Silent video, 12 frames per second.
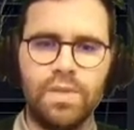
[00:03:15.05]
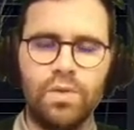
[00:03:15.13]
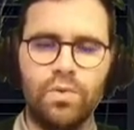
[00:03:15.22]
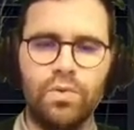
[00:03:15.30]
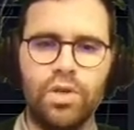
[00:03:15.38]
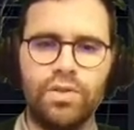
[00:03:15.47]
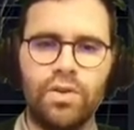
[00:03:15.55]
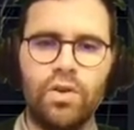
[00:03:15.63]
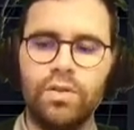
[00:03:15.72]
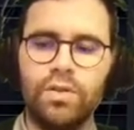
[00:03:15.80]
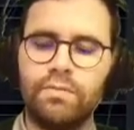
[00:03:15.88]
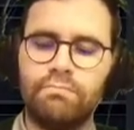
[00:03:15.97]
so not
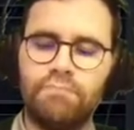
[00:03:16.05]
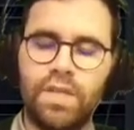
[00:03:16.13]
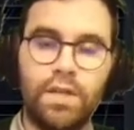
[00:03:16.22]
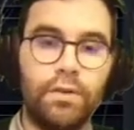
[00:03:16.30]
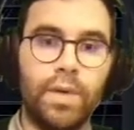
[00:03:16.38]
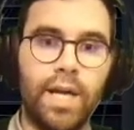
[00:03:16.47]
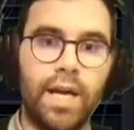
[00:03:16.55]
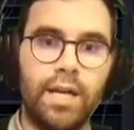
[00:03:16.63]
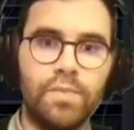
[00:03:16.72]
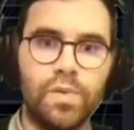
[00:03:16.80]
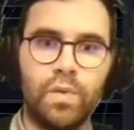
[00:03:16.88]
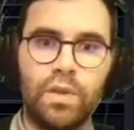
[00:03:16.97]
all tier 1
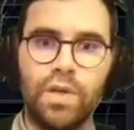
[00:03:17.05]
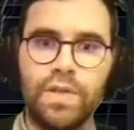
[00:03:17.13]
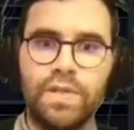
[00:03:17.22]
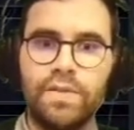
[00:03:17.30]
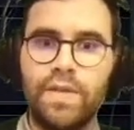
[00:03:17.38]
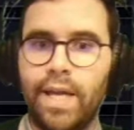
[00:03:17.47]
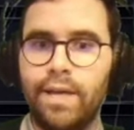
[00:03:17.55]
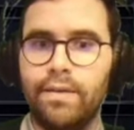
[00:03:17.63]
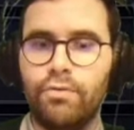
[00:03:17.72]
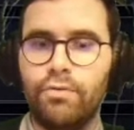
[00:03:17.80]
items will cost 10,